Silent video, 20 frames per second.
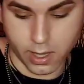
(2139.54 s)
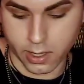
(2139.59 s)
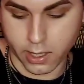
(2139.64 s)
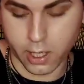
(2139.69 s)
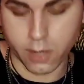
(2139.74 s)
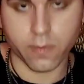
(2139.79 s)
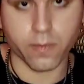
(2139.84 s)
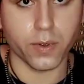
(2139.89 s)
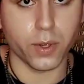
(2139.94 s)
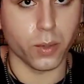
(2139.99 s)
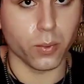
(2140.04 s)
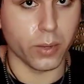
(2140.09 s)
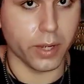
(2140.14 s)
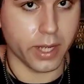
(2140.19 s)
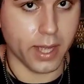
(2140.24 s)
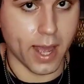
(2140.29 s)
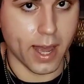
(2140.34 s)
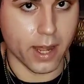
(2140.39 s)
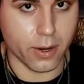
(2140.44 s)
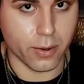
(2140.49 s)
on here for your
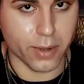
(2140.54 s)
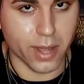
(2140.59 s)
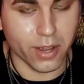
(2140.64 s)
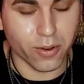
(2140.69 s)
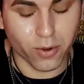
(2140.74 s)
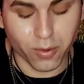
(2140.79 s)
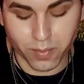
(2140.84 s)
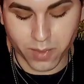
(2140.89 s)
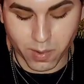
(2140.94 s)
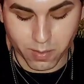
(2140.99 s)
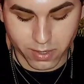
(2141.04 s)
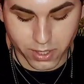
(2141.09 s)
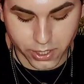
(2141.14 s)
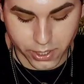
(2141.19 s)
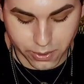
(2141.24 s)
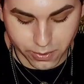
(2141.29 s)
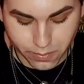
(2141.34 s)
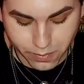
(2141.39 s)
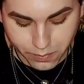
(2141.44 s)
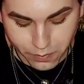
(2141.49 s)
week ahead, okay? Group number
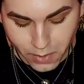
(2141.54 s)
2.